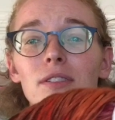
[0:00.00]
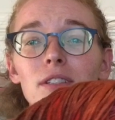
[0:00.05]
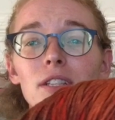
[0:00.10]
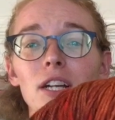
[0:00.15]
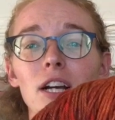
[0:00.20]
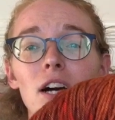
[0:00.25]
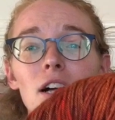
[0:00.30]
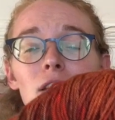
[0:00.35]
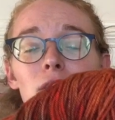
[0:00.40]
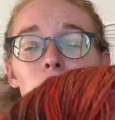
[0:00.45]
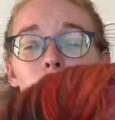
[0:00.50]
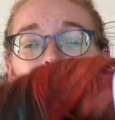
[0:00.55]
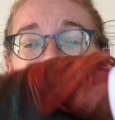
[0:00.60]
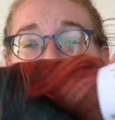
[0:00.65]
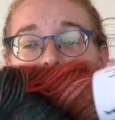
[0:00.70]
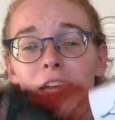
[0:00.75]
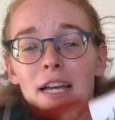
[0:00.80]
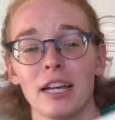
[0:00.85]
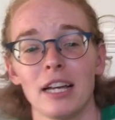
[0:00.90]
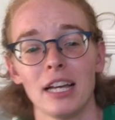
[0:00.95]

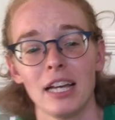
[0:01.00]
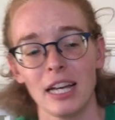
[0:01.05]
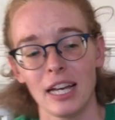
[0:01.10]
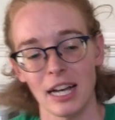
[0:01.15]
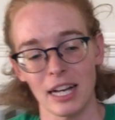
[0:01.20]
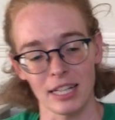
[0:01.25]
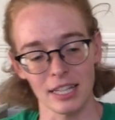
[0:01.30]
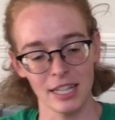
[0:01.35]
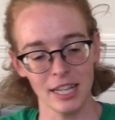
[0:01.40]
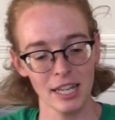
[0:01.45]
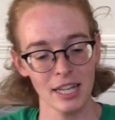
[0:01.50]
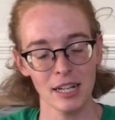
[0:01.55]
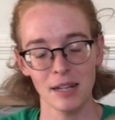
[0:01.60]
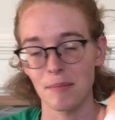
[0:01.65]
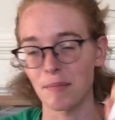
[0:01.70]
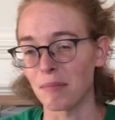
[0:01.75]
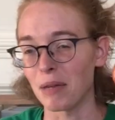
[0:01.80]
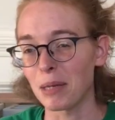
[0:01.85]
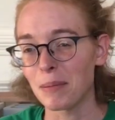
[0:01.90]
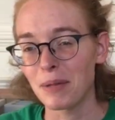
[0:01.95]
colorway.
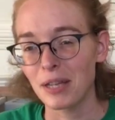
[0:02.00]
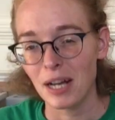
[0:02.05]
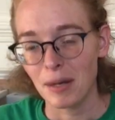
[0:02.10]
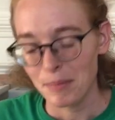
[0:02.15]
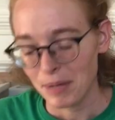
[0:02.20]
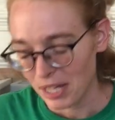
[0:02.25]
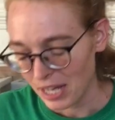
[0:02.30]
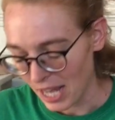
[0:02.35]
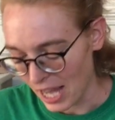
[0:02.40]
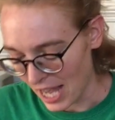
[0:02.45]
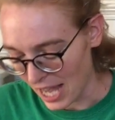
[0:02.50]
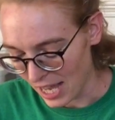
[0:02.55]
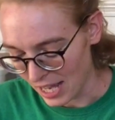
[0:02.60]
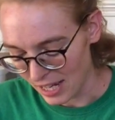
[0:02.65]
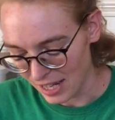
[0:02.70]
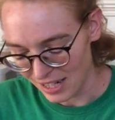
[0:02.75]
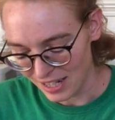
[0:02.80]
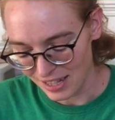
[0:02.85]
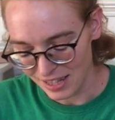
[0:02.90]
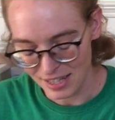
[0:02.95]
Again, maybe I'll make a hat
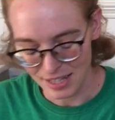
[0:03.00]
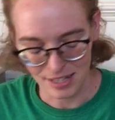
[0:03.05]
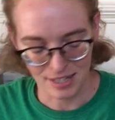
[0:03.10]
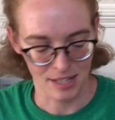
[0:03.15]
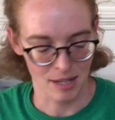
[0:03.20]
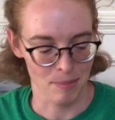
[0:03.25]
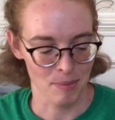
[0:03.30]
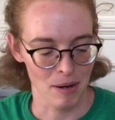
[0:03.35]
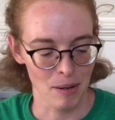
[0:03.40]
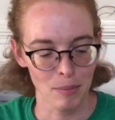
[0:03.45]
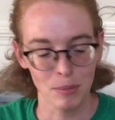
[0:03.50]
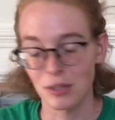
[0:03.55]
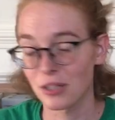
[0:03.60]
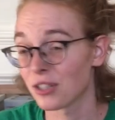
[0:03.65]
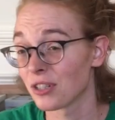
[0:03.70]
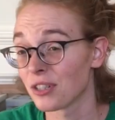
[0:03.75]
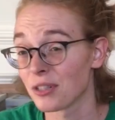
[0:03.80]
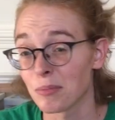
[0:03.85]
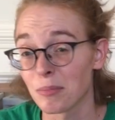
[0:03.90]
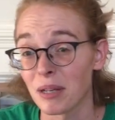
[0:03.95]
out of this. I probably
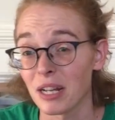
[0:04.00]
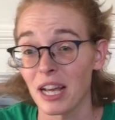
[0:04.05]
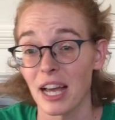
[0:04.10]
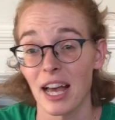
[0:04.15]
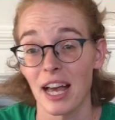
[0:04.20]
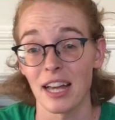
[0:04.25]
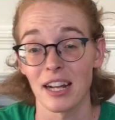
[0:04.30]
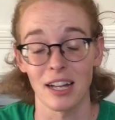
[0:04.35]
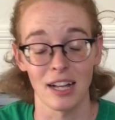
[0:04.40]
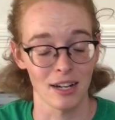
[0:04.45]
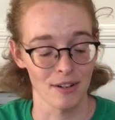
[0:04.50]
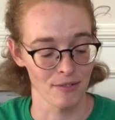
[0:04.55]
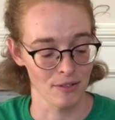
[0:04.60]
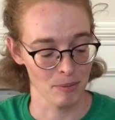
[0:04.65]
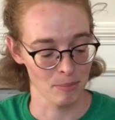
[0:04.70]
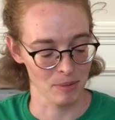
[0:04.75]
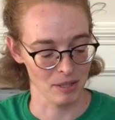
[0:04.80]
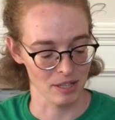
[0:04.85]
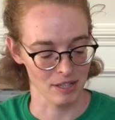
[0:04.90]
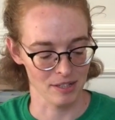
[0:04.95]
should just make a hat out of
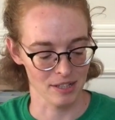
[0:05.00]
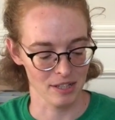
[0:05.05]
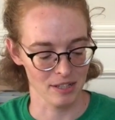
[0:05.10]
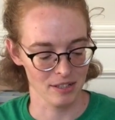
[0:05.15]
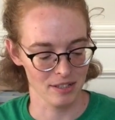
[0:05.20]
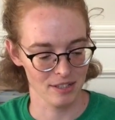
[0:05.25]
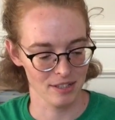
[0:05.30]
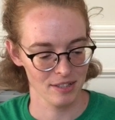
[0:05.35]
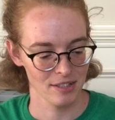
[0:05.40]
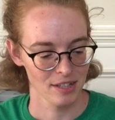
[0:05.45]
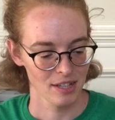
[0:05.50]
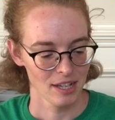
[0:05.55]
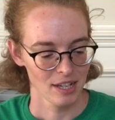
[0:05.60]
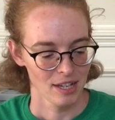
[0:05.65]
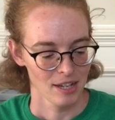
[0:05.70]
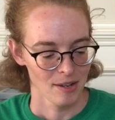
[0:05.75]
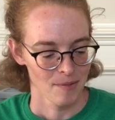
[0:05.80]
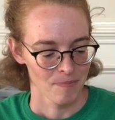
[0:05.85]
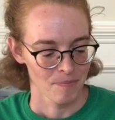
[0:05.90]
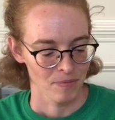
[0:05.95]
it because it's
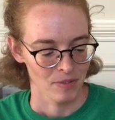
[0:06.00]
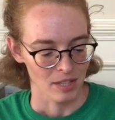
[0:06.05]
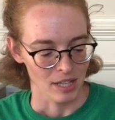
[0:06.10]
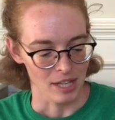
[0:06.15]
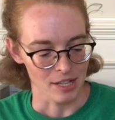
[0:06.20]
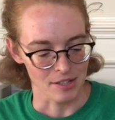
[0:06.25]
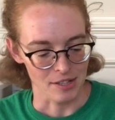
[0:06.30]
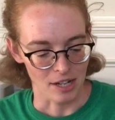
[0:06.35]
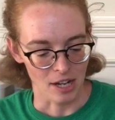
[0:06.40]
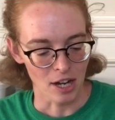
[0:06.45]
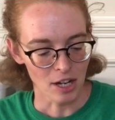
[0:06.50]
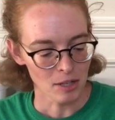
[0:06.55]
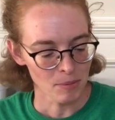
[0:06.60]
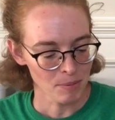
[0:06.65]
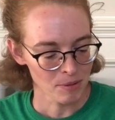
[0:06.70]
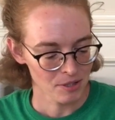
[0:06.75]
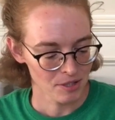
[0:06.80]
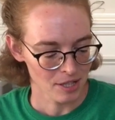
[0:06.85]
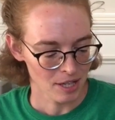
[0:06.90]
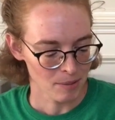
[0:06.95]

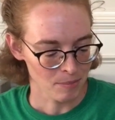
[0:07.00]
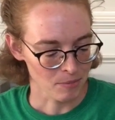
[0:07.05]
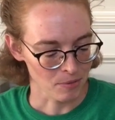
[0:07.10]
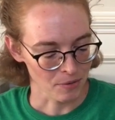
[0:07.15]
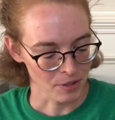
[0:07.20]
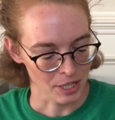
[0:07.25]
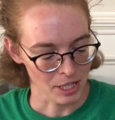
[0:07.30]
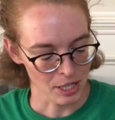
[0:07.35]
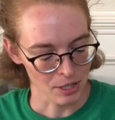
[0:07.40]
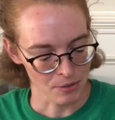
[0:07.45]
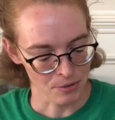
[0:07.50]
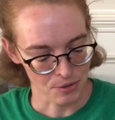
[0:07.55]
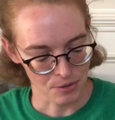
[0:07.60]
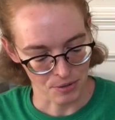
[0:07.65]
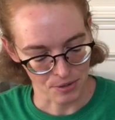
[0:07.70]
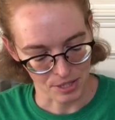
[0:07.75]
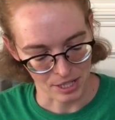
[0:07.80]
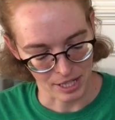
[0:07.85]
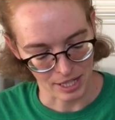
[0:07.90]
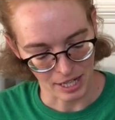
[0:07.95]
100% merino, so
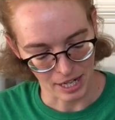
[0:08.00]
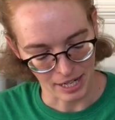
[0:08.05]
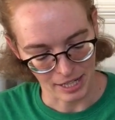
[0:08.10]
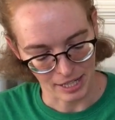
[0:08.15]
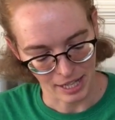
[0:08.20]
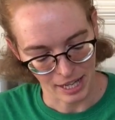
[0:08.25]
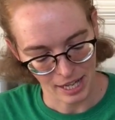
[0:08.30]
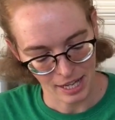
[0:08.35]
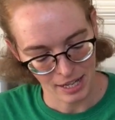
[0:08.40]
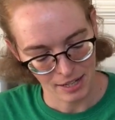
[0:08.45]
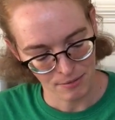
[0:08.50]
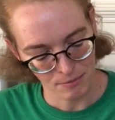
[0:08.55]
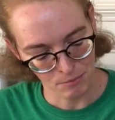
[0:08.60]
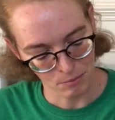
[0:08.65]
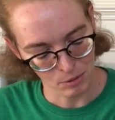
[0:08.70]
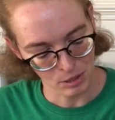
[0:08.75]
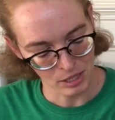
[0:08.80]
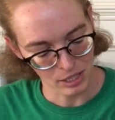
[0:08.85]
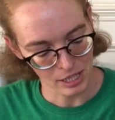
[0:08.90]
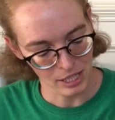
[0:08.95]
it's like I can't
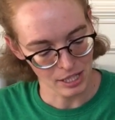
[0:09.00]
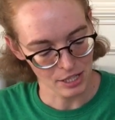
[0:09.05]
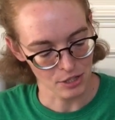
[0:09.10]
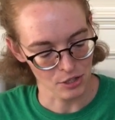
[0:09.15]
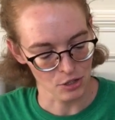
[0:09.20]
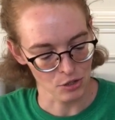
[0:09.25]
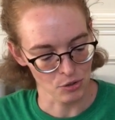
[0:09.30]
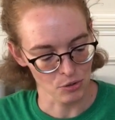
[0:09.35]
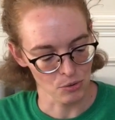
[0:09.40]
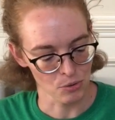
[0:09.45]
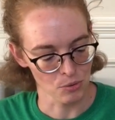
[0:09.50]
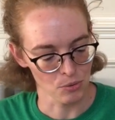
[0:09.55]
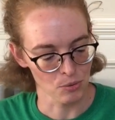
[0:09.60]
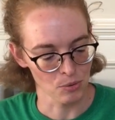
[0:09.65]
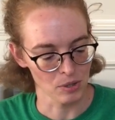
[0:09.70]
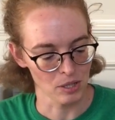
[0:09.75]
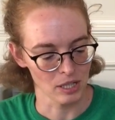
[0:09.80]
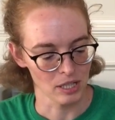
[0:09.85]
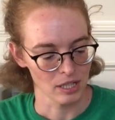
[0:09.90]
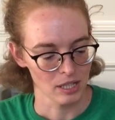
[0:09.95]
really
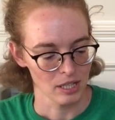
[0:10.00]
do